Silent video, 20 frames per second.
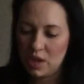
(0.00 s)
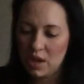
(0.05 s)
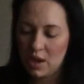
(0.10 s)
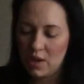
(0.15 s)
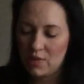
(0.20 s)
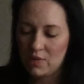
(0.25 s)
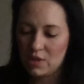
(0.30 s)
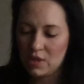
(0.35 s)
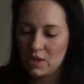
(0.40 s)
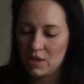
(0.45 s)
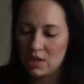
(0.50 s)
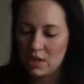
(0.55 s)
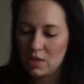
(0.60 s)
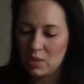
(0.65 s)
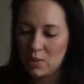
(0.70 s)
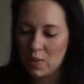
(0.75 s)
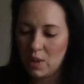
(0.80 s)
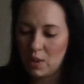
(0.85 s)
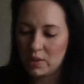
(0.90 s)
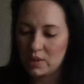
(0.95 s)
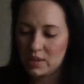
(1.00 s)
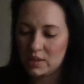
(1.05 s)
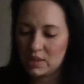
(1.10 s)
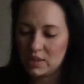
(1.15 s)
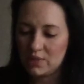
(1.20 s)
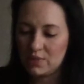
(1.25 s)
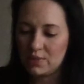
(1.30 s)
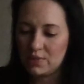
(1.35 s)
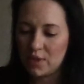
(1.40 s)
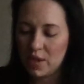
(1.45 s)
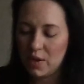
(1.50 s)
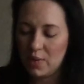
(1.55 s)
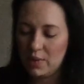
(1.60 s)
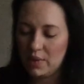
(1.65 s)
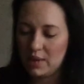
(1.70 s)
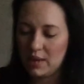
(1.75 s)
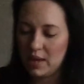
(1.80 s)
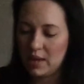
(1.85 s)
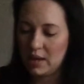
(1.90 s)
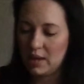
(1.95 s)
of the yin qualities of flow
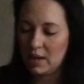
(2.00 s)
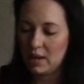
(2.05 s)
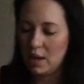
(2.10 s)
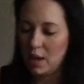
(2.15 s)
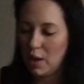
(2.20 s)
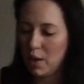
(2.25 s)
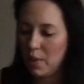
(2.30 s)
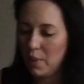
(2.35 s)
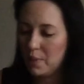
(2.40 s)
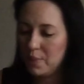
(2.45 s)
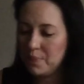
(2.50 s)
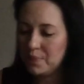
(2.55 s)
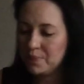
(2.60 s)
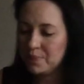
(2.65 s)
and letting go.